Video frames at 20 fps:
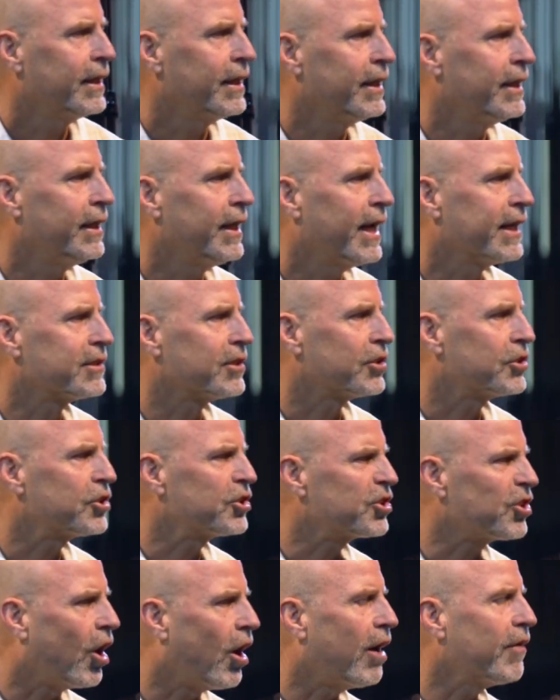He has a
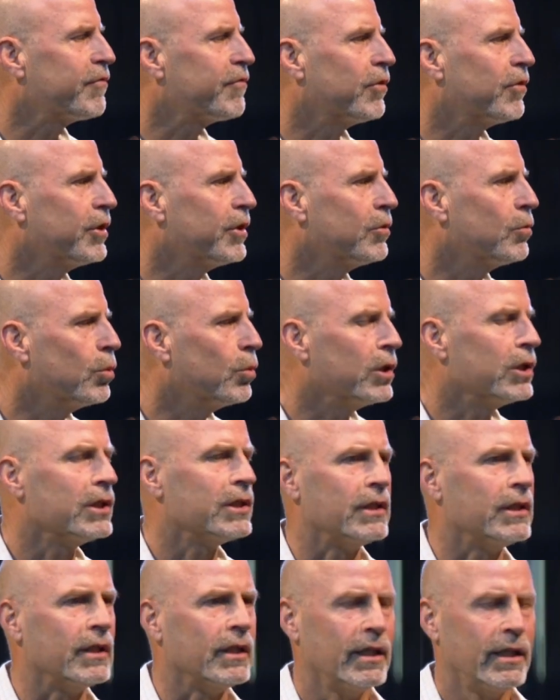sovereign
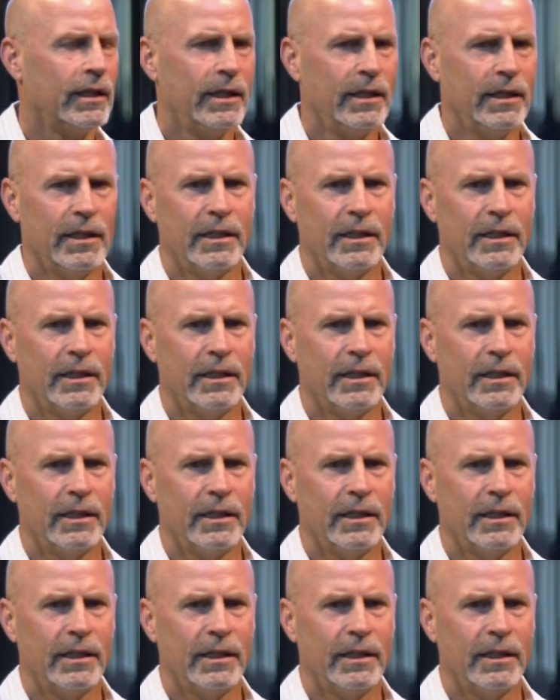will.